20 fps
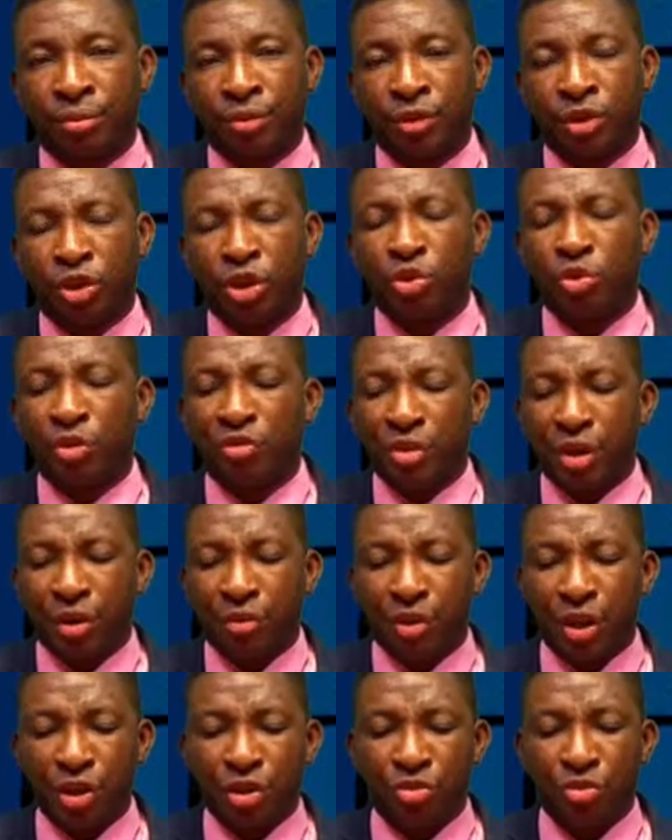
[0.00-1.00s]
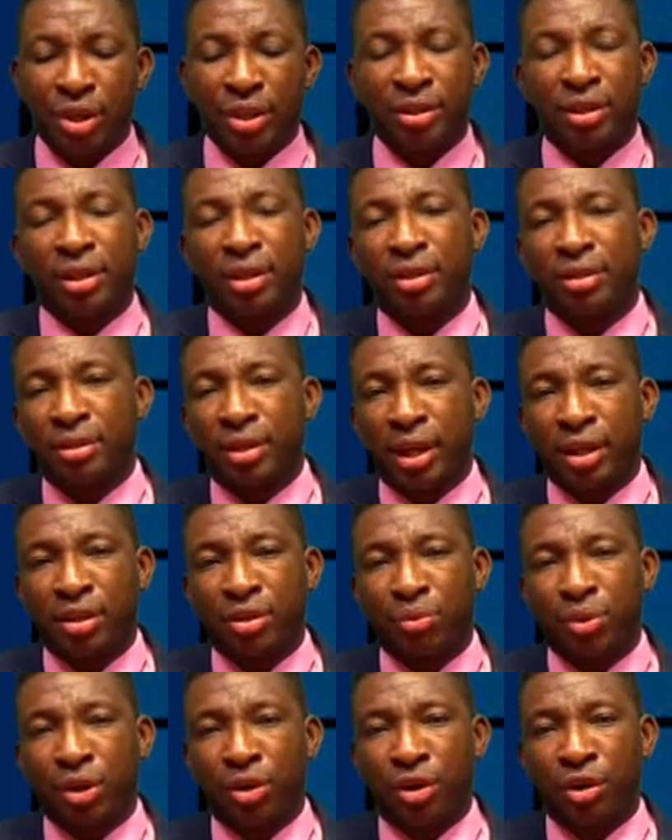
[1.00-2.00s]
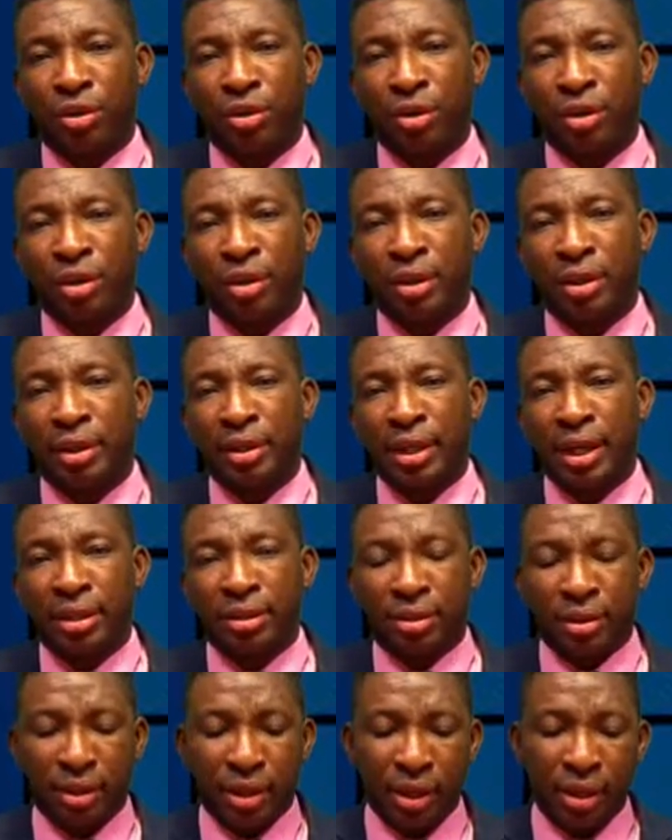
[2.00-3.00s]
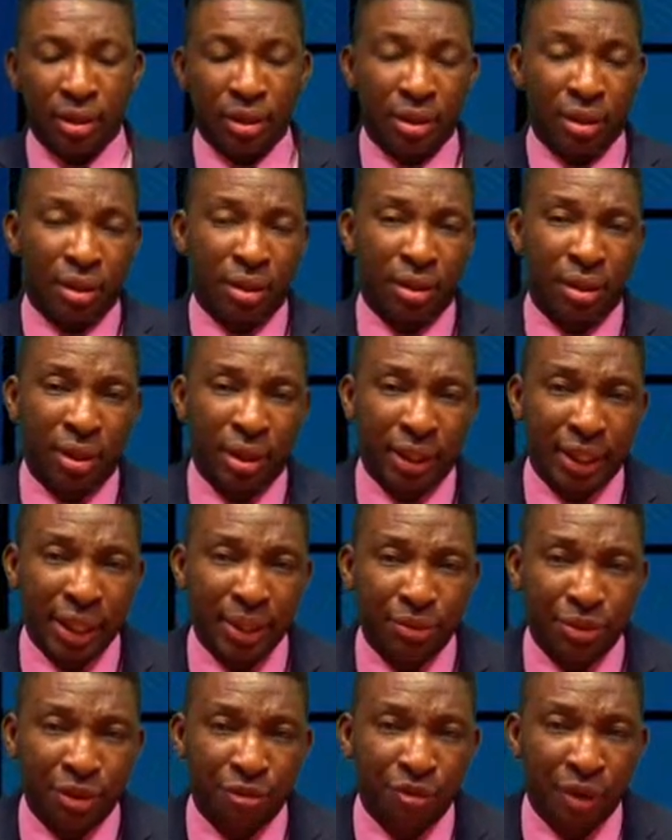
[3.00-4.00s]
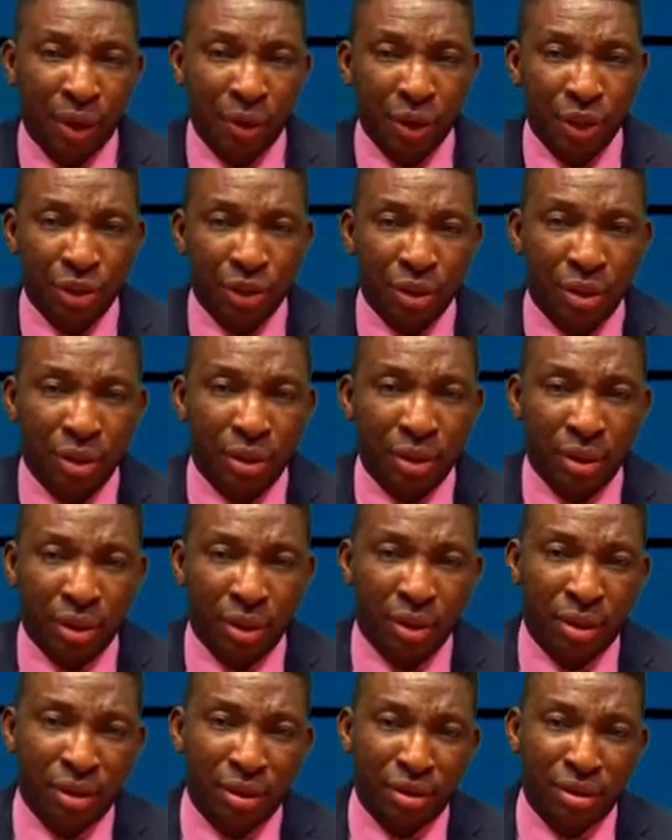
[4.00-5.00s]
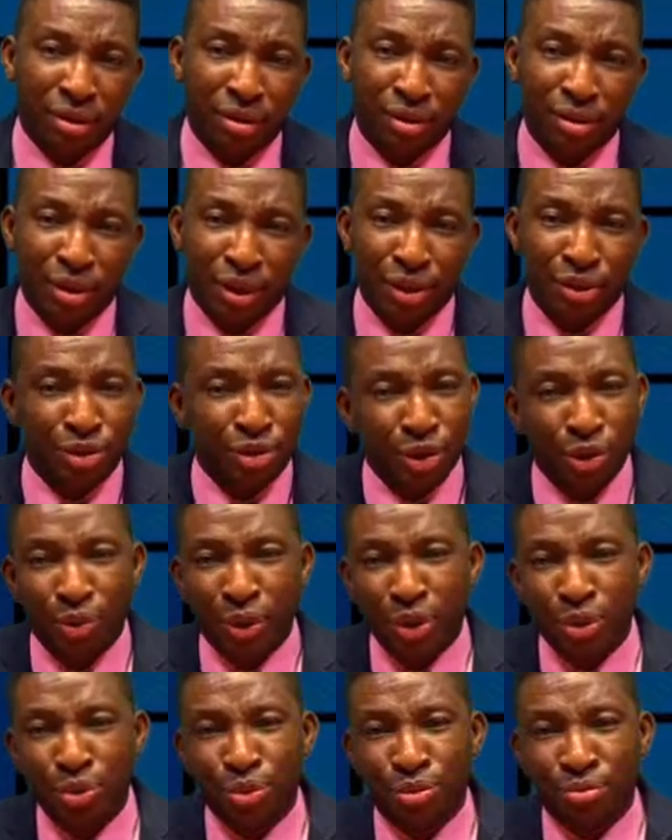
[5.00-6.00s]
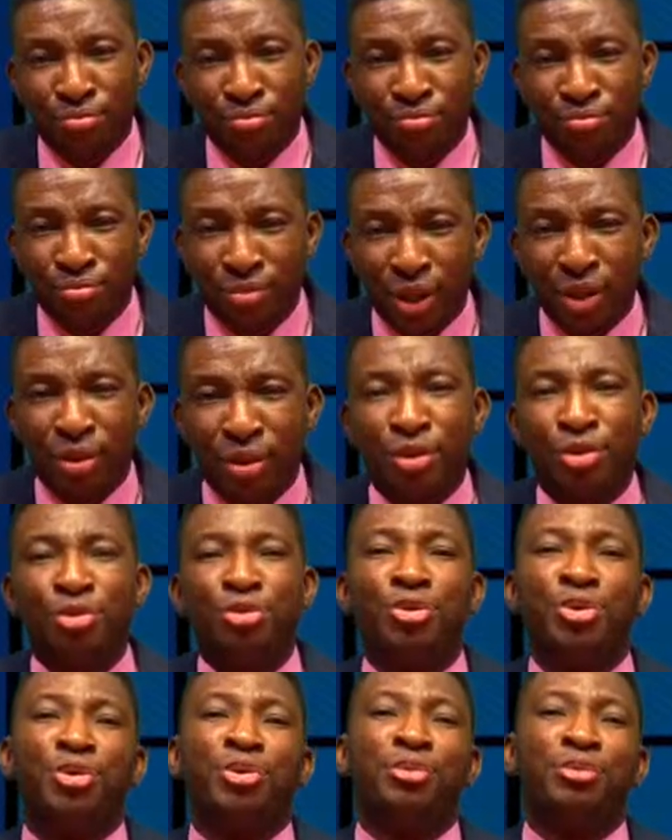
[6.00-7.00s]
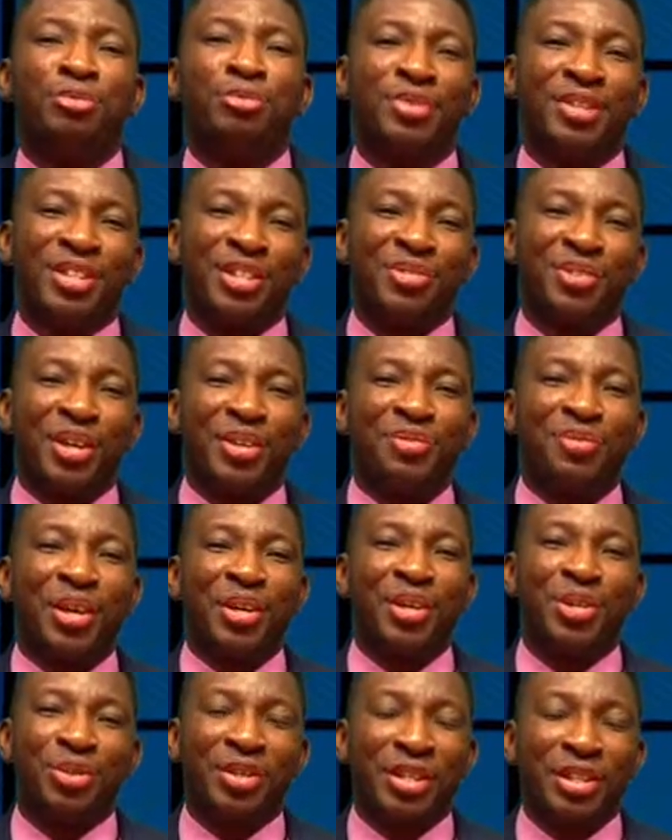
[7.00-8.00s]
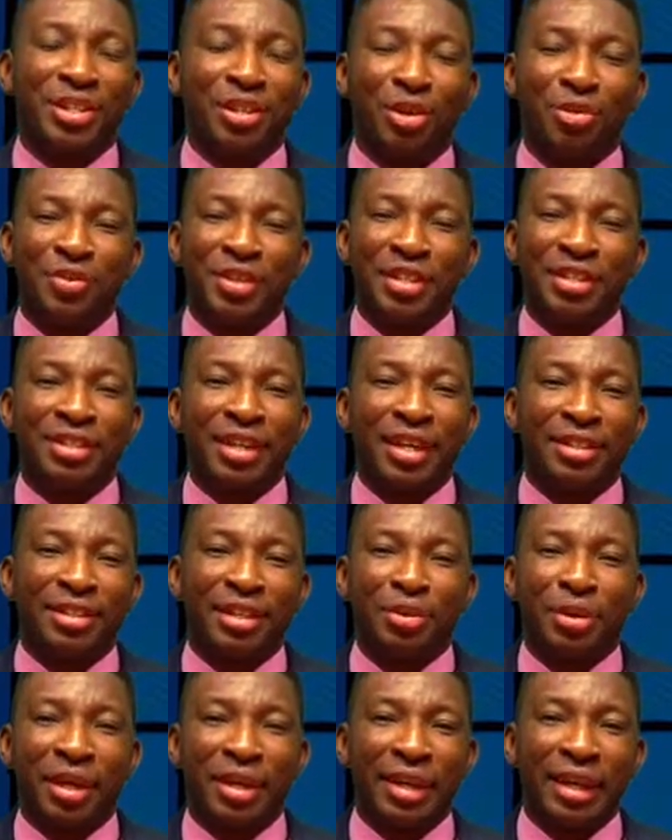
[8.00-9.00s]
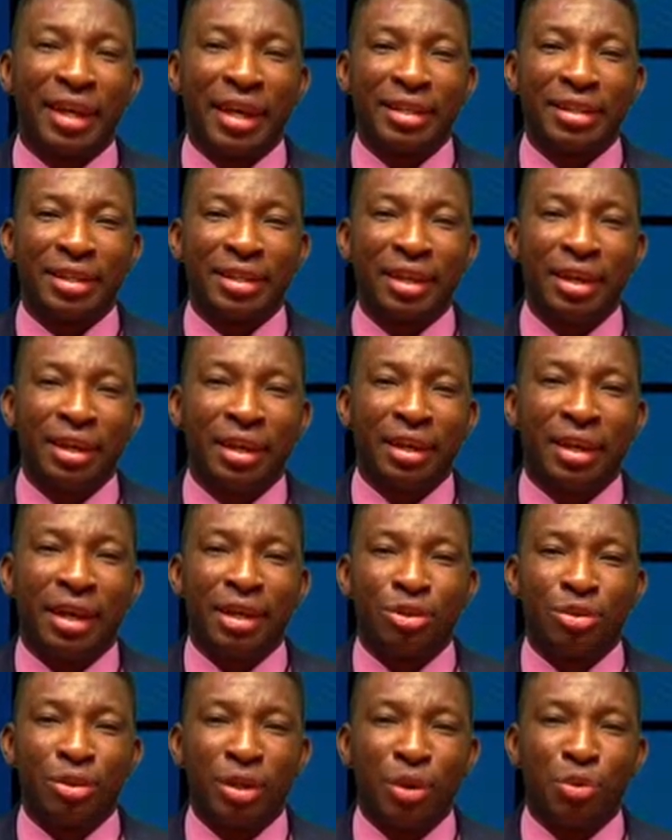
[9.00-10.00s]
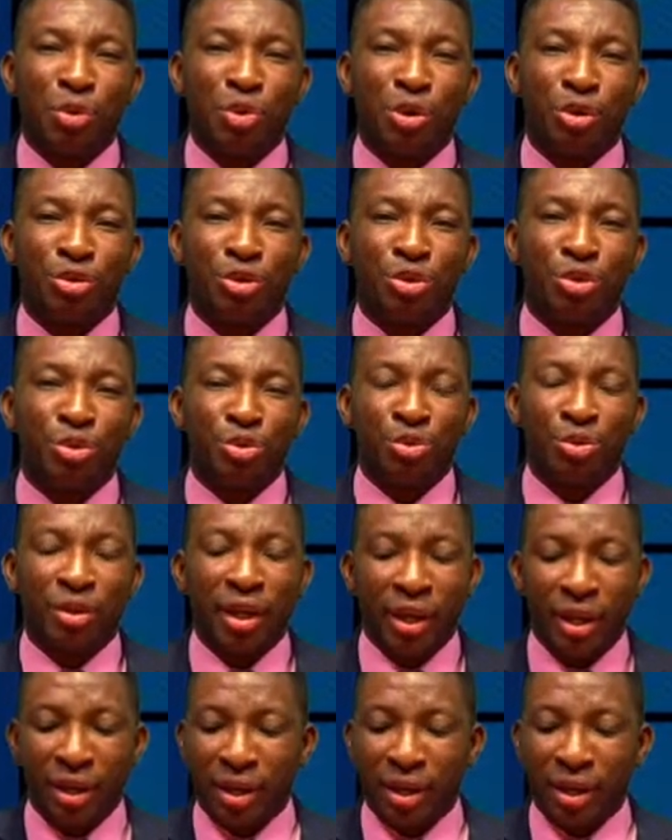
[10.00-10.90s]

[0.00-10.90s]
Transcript: Those were very, very interesting insights we got yesterday in terms of valuation. And so when you think you know much about valuation, there's a lot of insight that you can get. And so that will continue today.